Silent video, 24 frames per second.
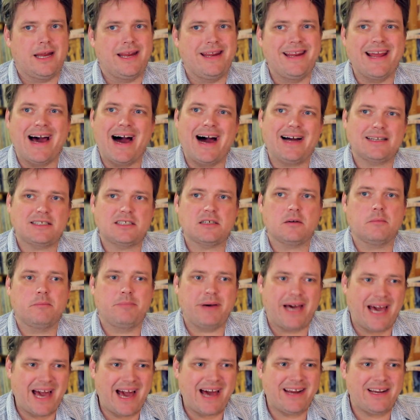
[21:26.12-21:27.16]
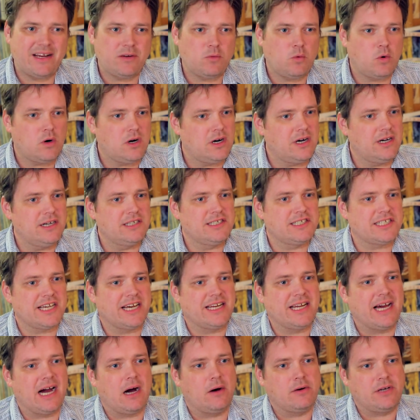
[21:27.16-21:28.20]
not bad it was
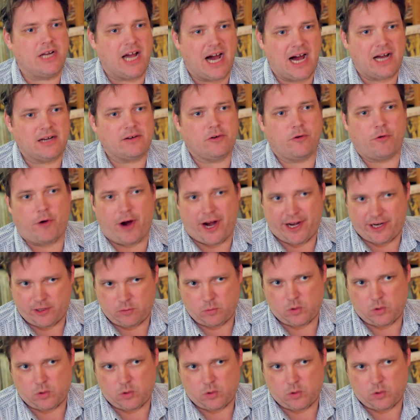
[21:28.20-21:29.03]
and how not great it